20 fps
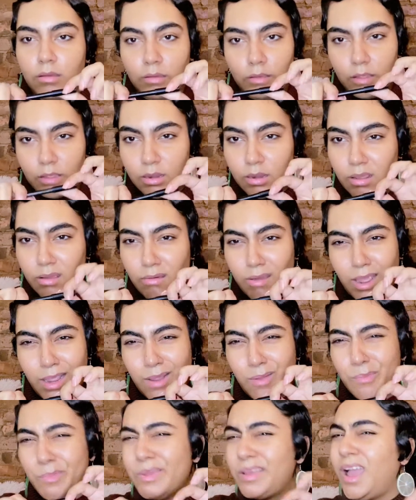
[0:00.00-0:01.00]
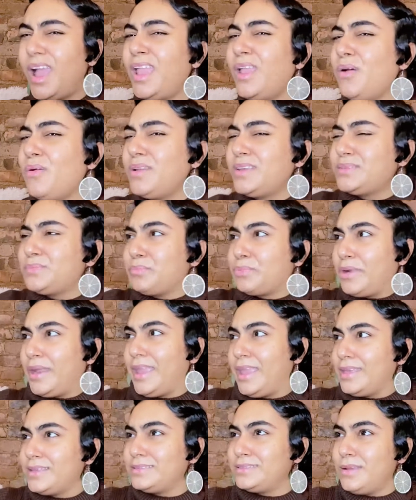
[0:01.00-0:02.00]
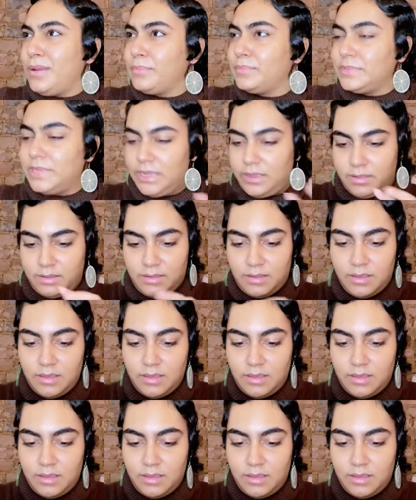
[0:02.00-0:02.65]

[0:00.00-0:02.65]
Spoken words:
You know, I always breaking something.